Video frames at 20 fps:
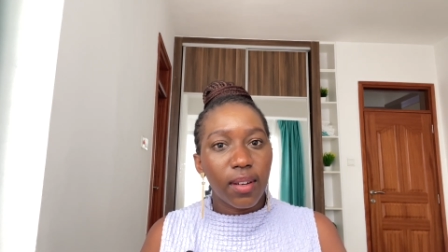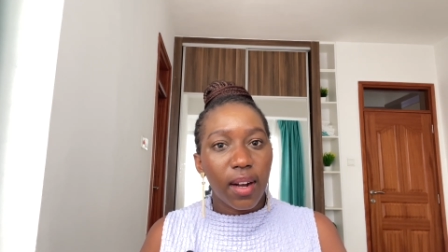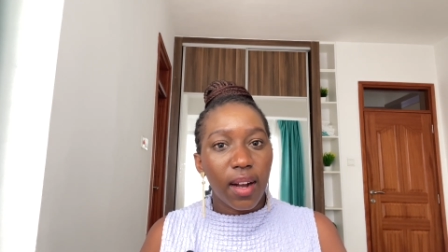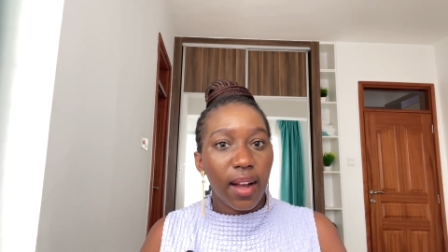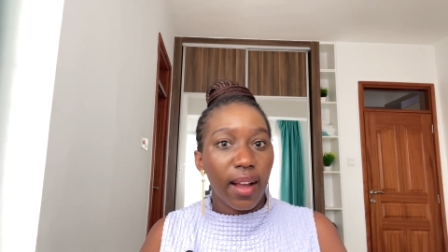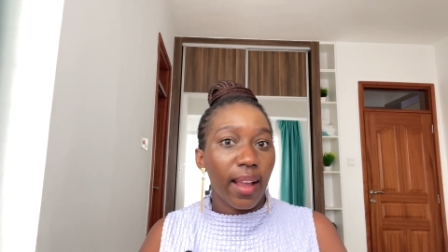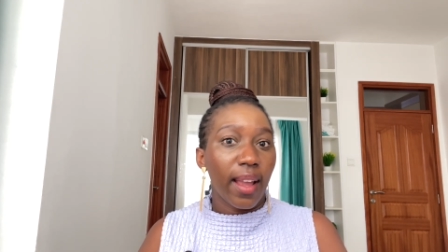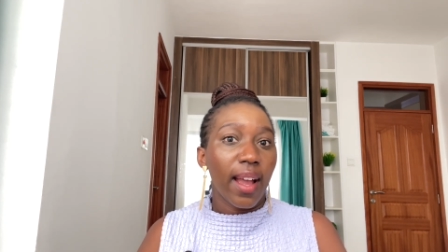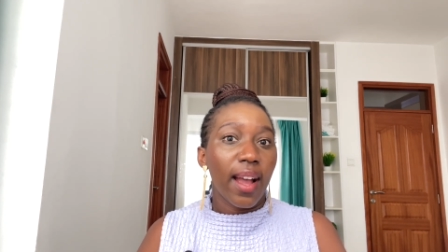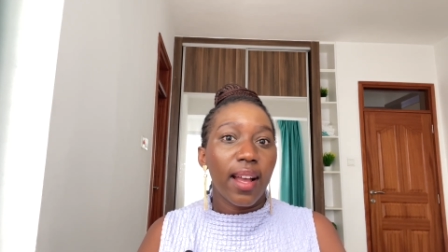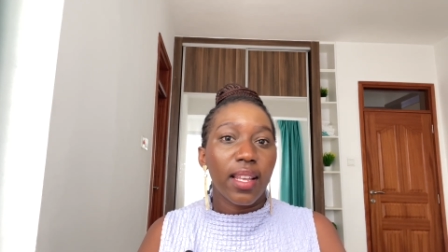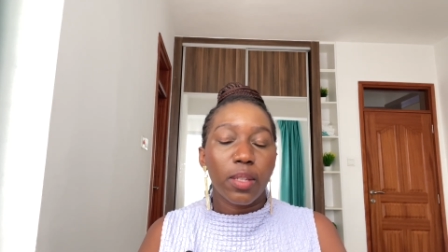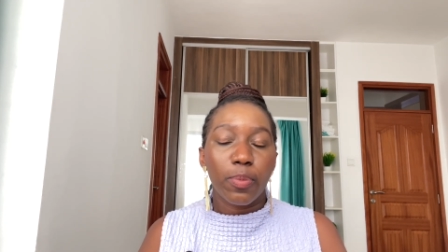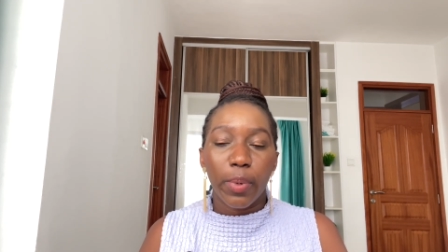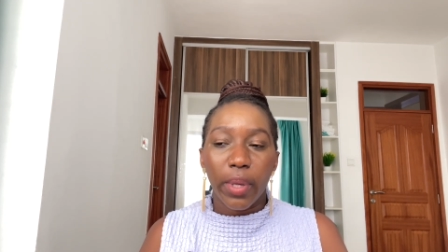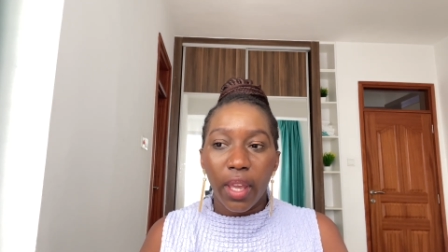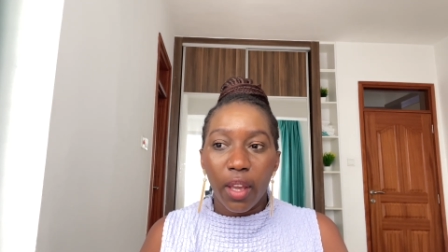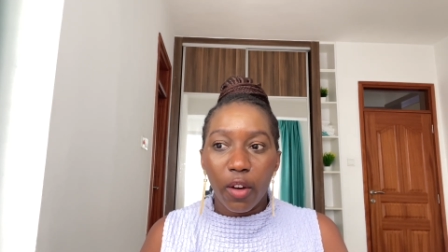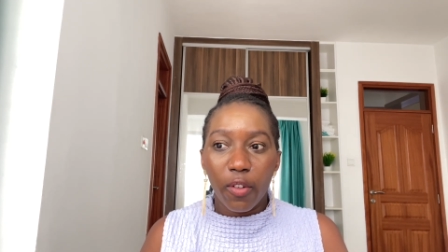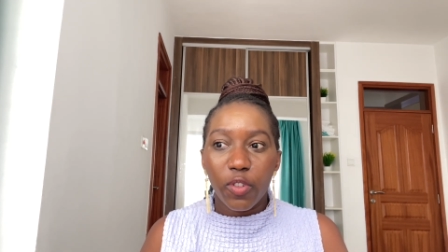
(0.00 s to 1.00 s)
yeah,
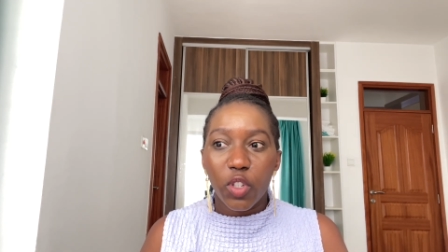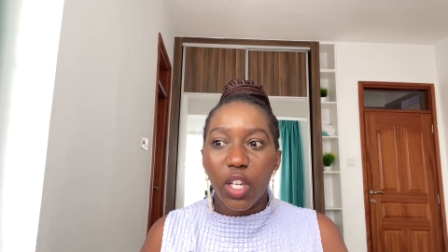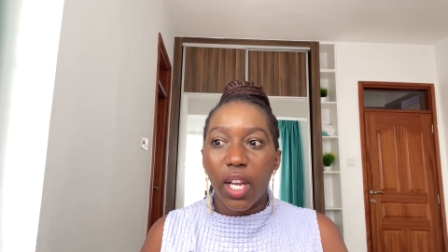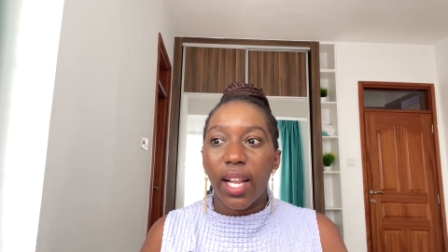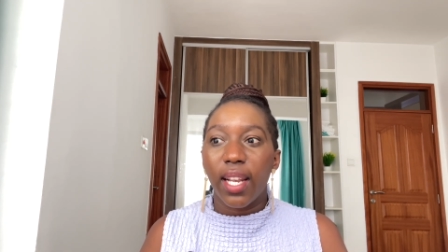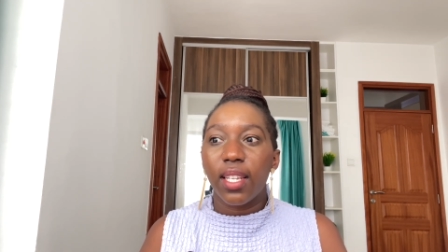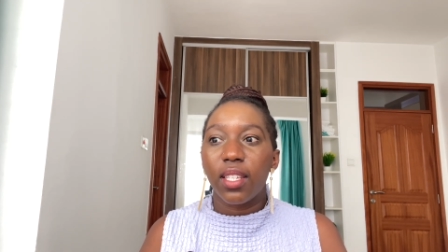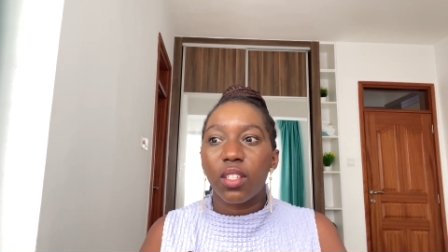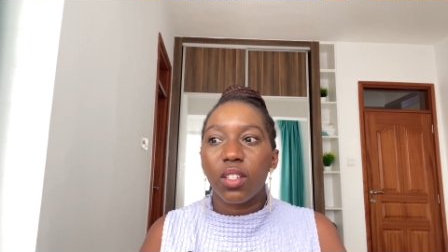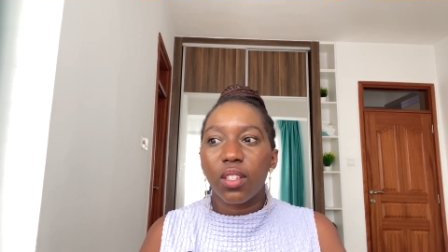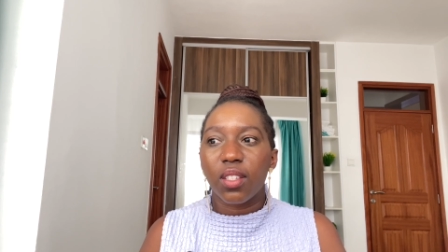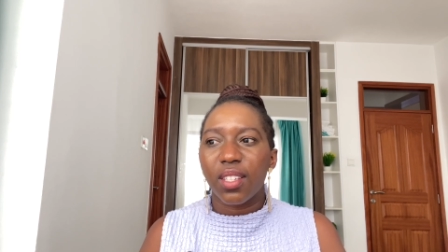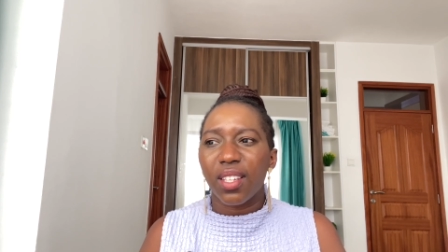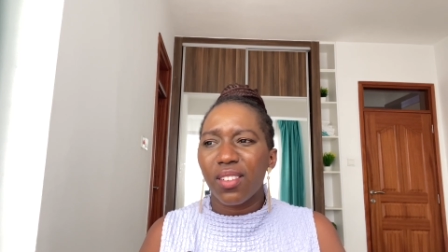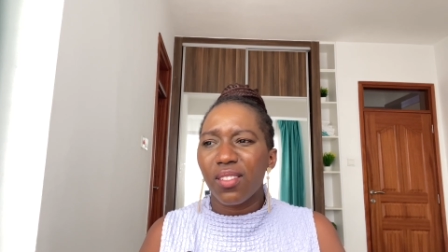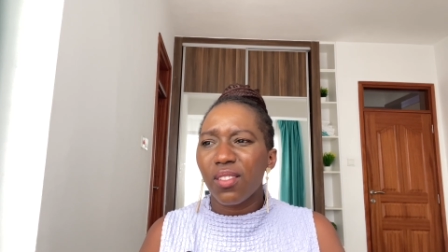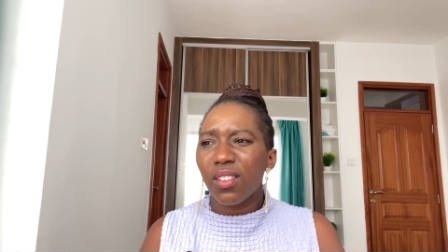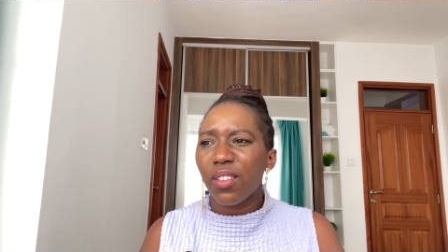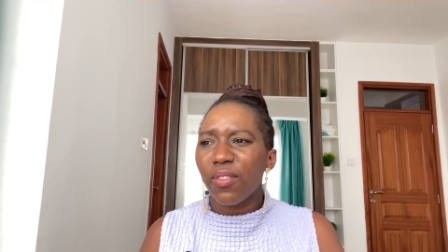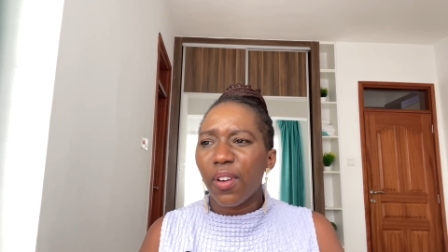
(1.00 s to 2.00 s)
speaking of challenges, I
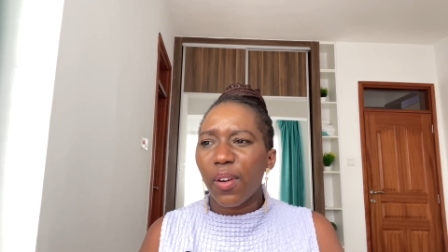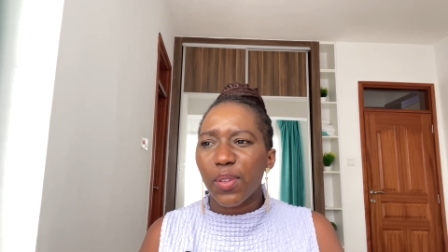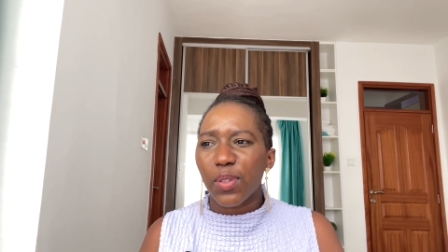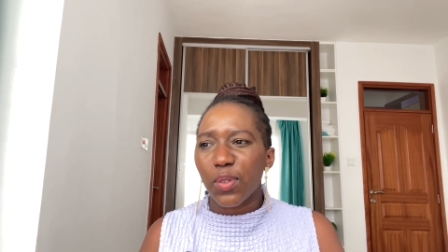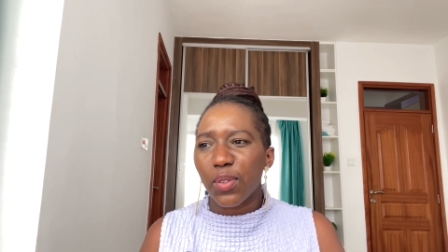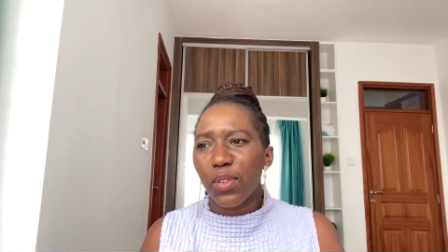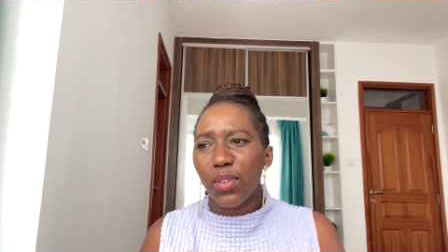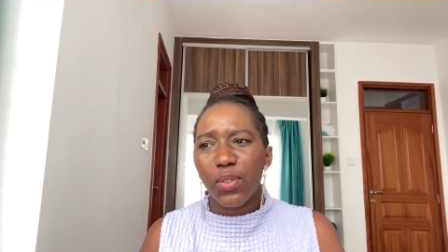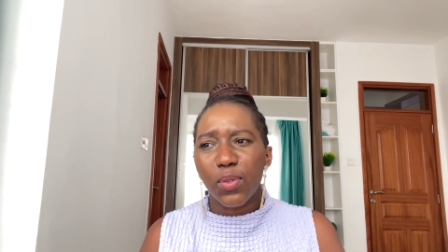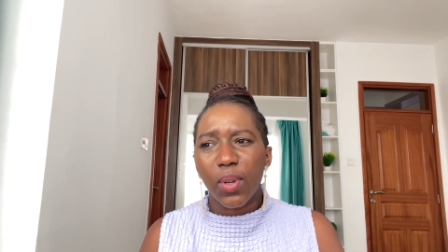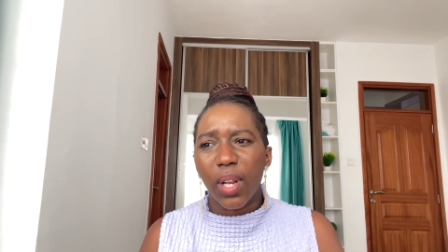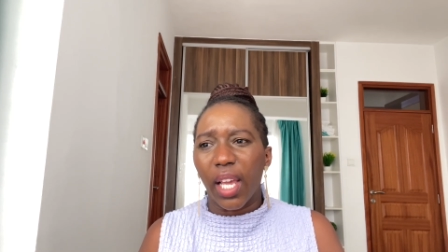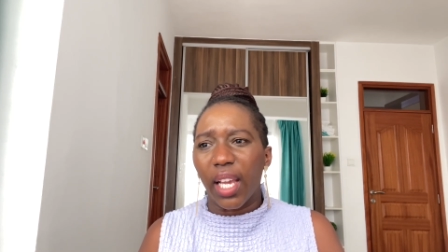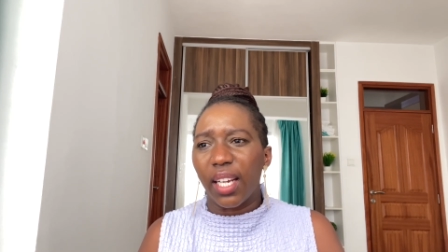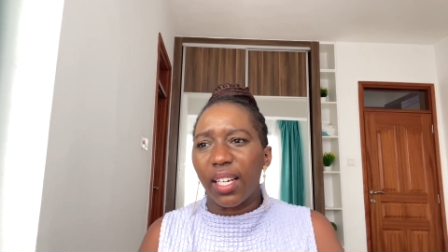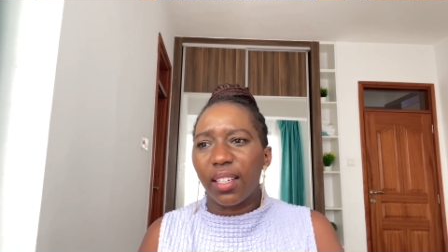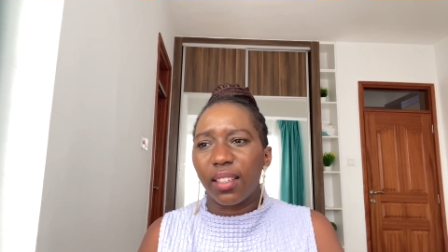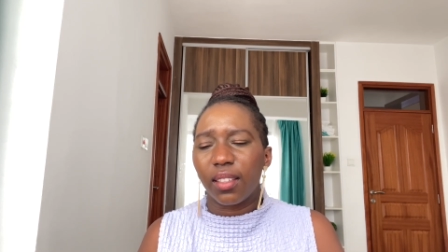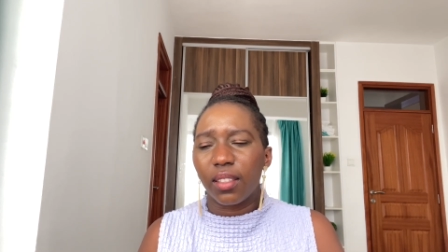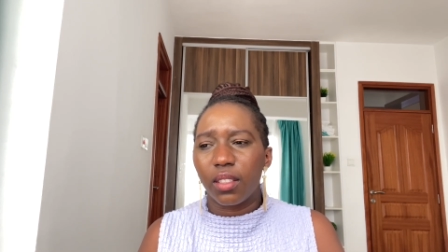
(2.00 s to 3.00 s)
don't know if I was going to do
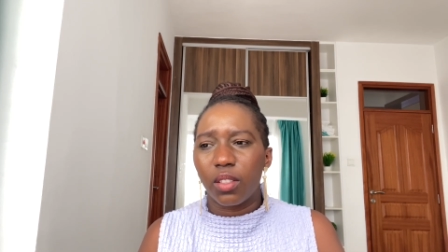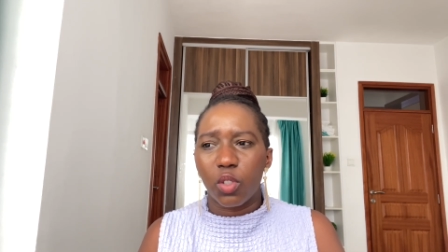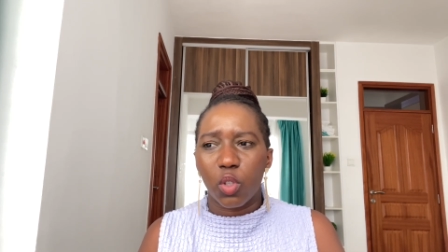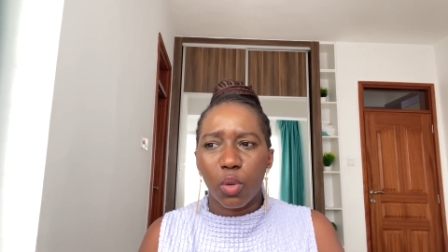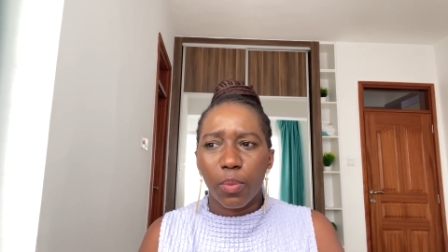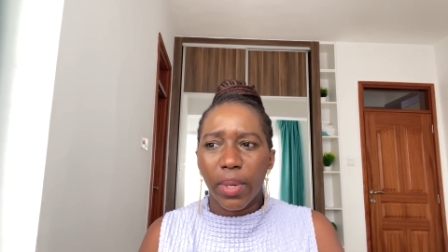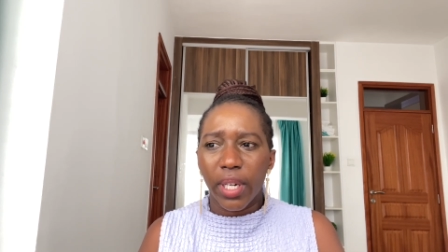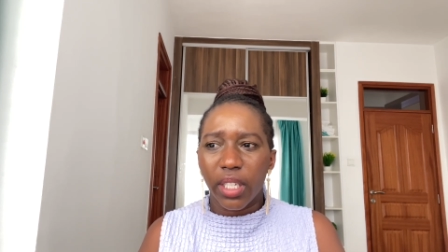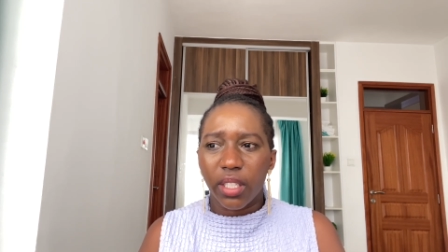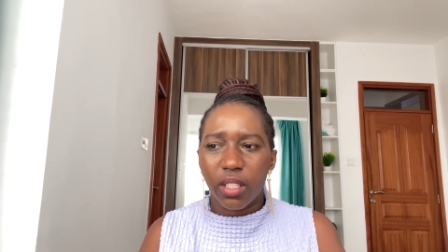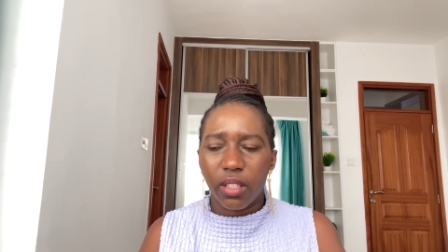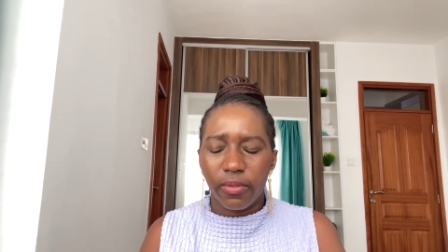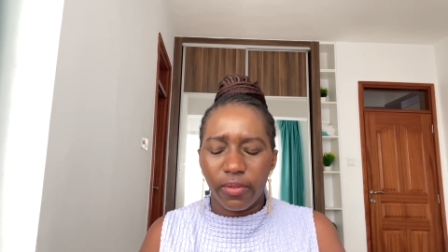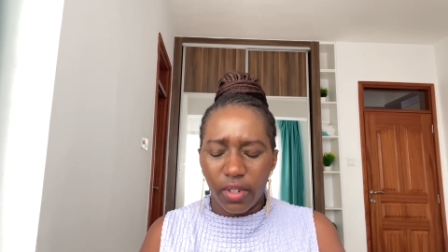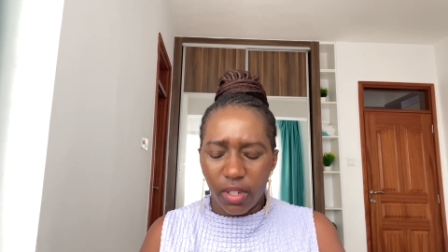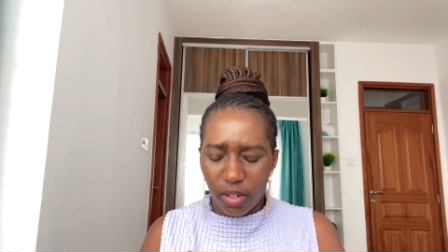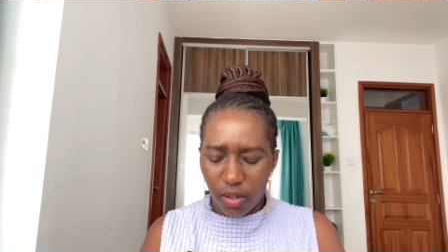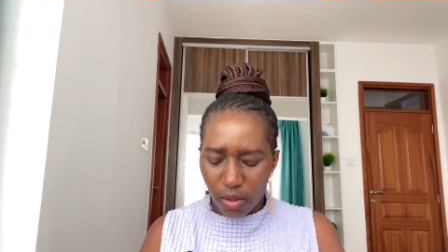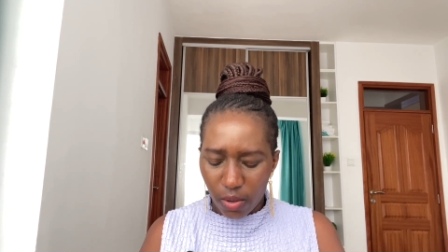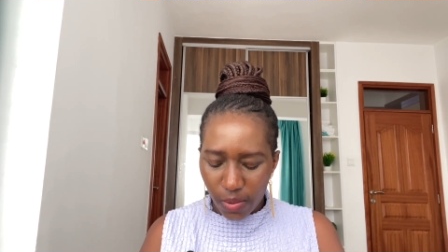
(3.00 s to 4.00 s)
like a drawbacks
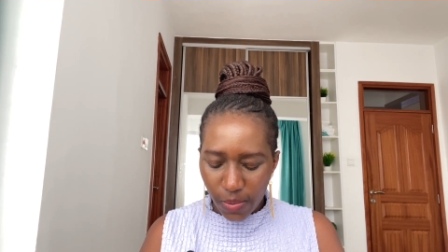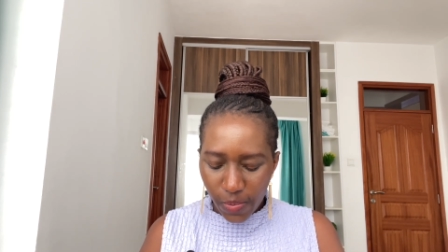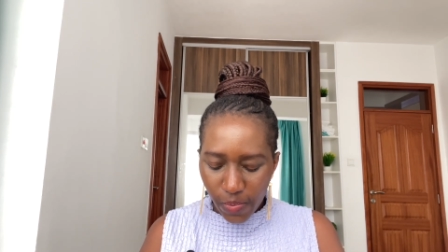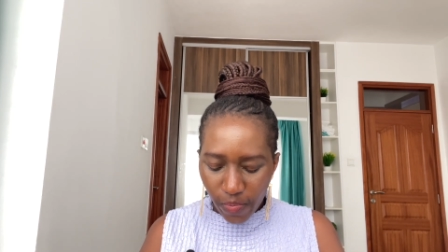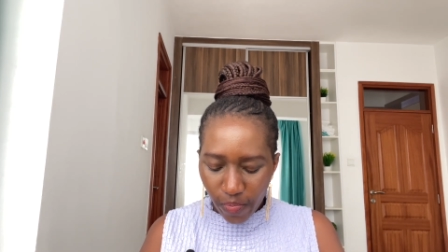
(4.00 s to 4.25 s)
video,